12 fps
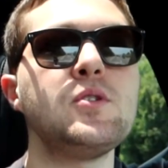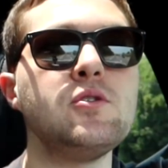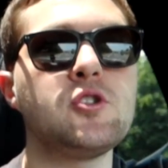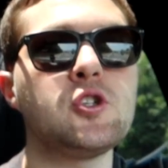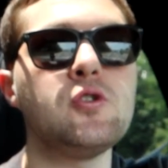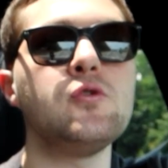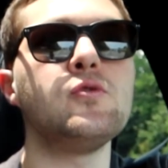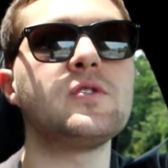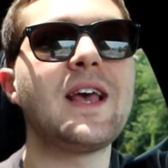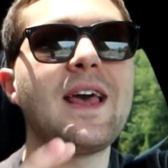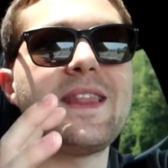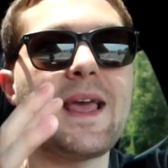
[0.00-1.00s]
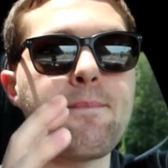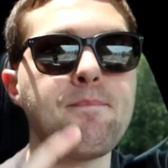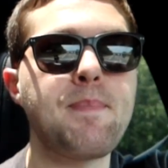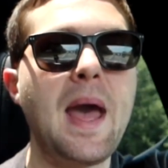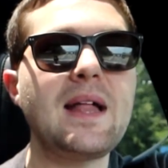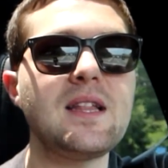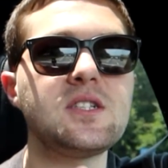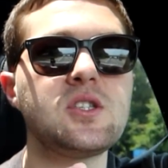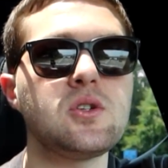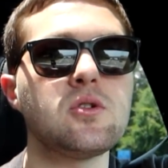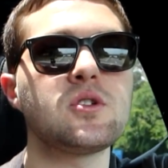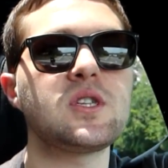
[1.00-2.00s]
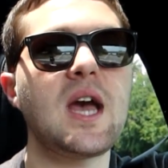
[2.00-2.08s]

you choose, they balance your